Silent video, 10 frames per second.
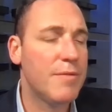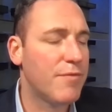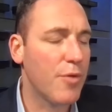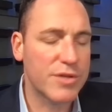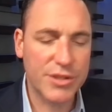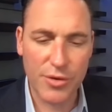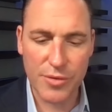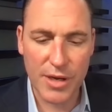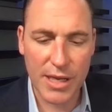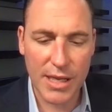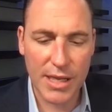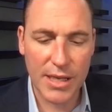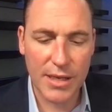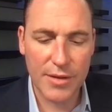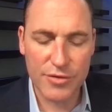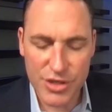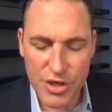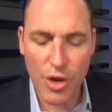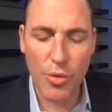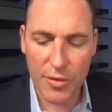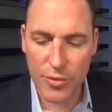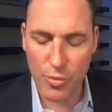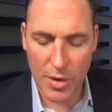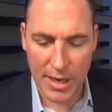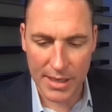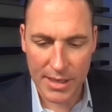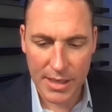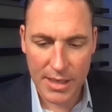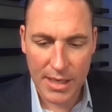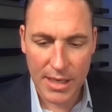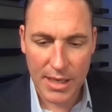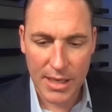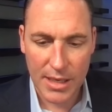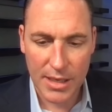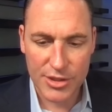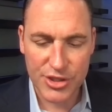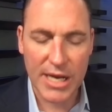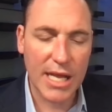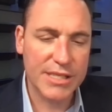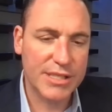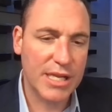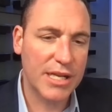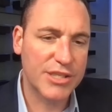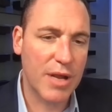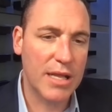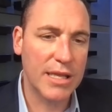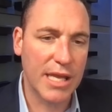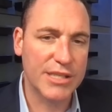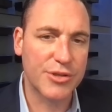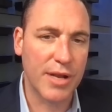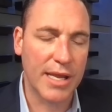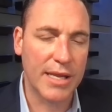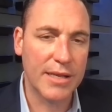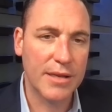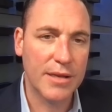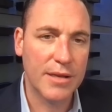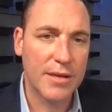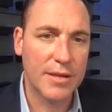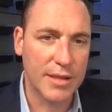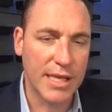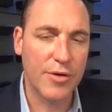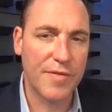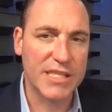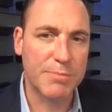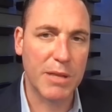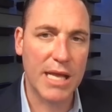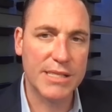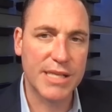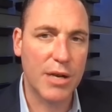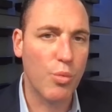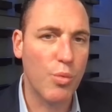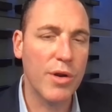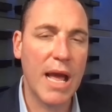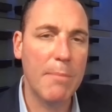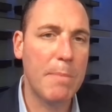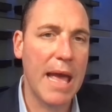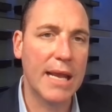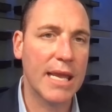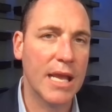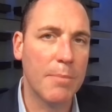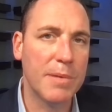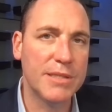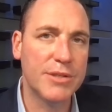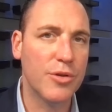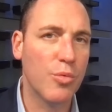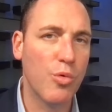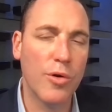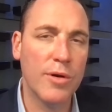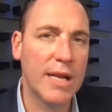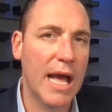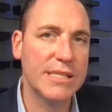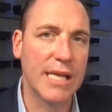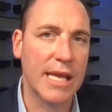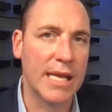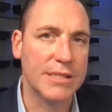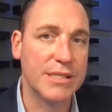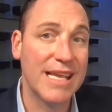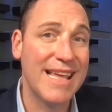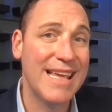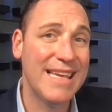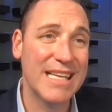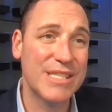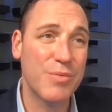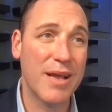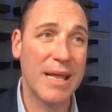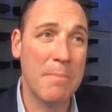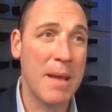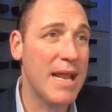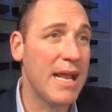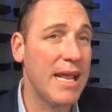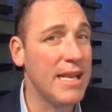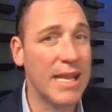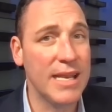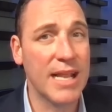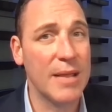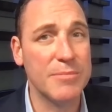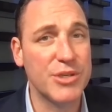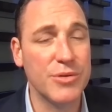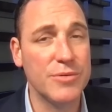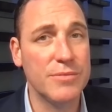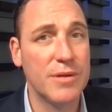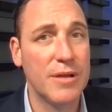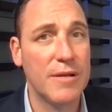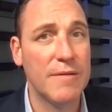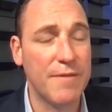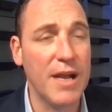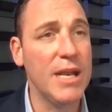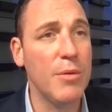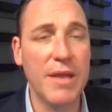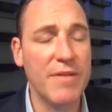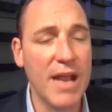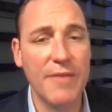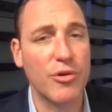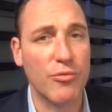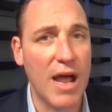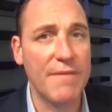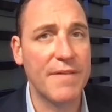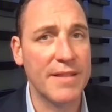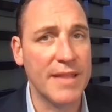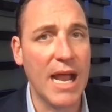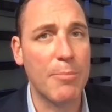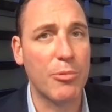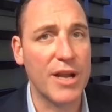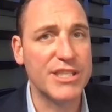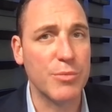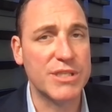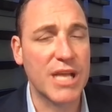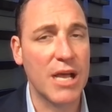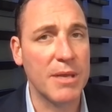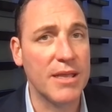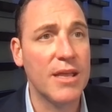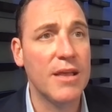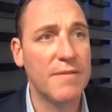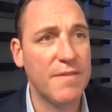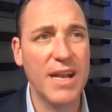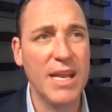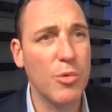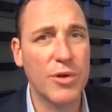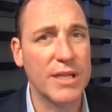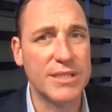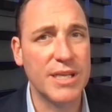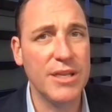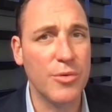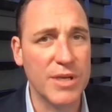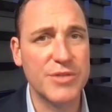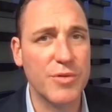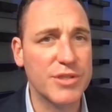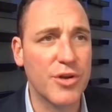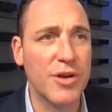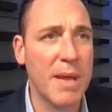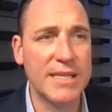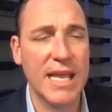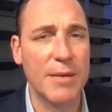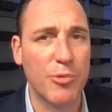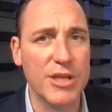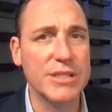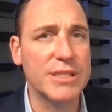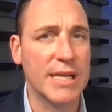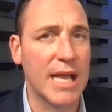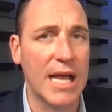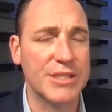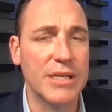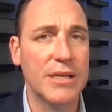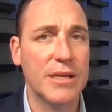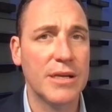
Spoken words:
Folks, there's no other way. Sheikh Hassan Nasrallah yesterday, the leader of Hezbollah, said, we're not backing up until the war in Gaza ends. Guess what? It may not end anytime soon. Fighting, even after Rafah and that operation, what's coming, fighting will continue. Israel is going to maintain a presence in Gaza.